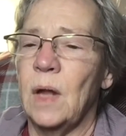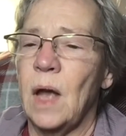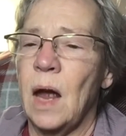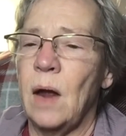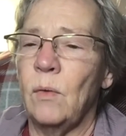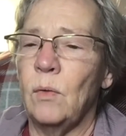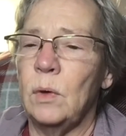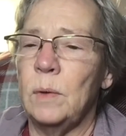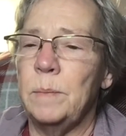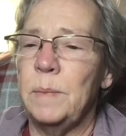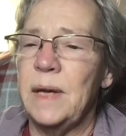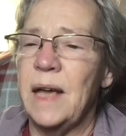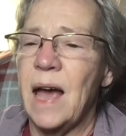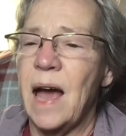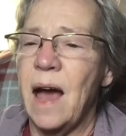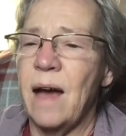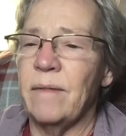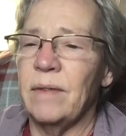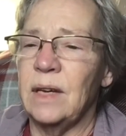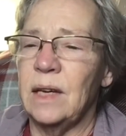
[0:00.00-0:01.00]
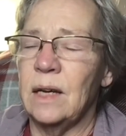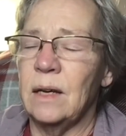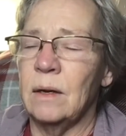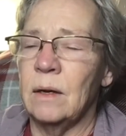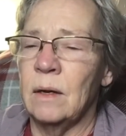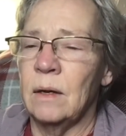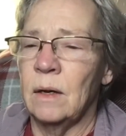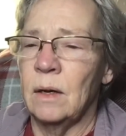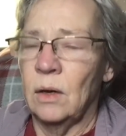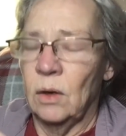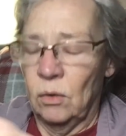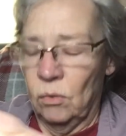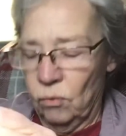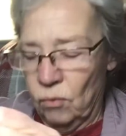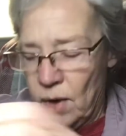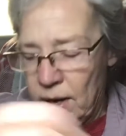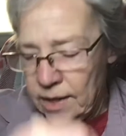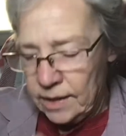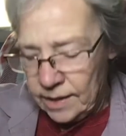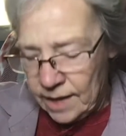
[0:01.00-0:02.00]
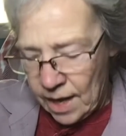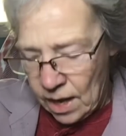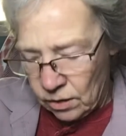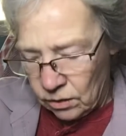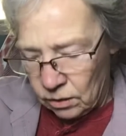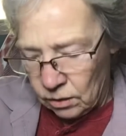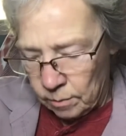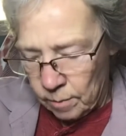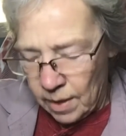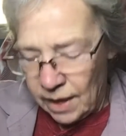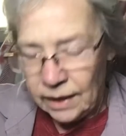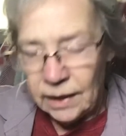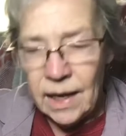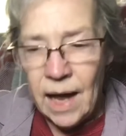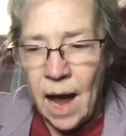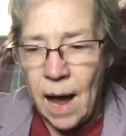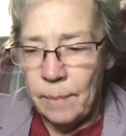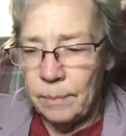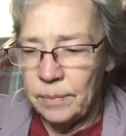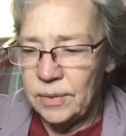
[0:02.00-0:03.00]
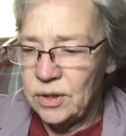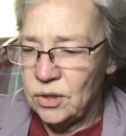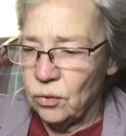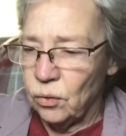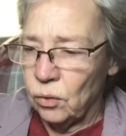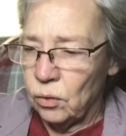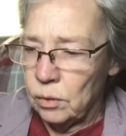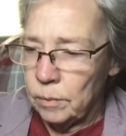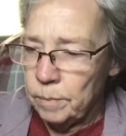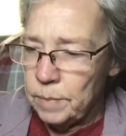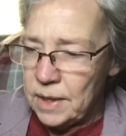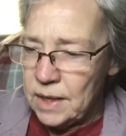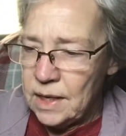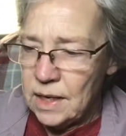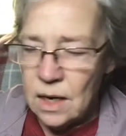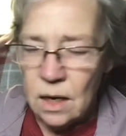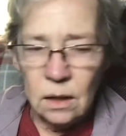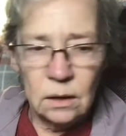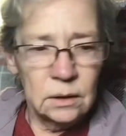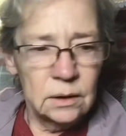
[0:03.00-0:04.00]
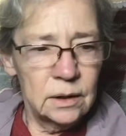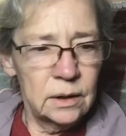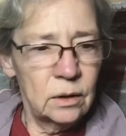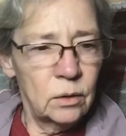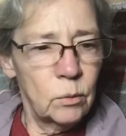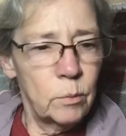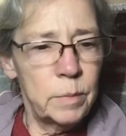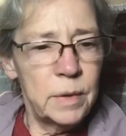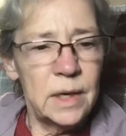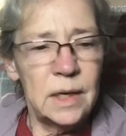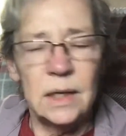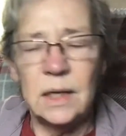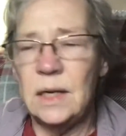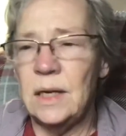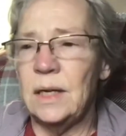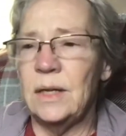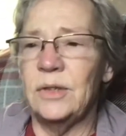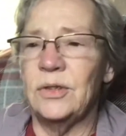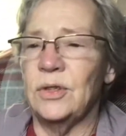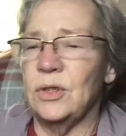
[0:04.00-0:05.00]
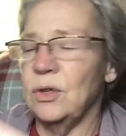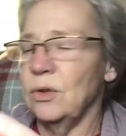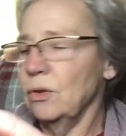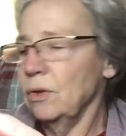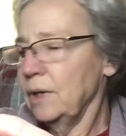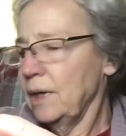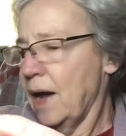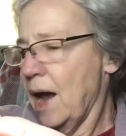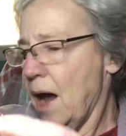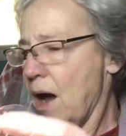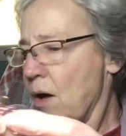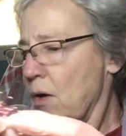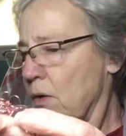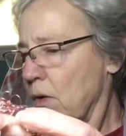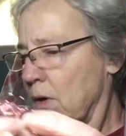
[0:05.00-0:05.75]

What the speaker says: I would be having it right down on my lap, so it would be a little bit easier. Now,